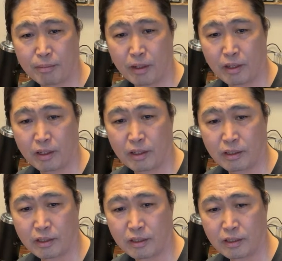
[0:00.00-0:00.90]
Uh,
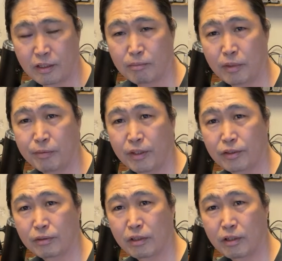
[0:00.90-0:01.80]
maybe
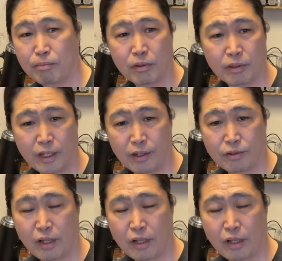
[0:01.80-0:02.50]
next couple days.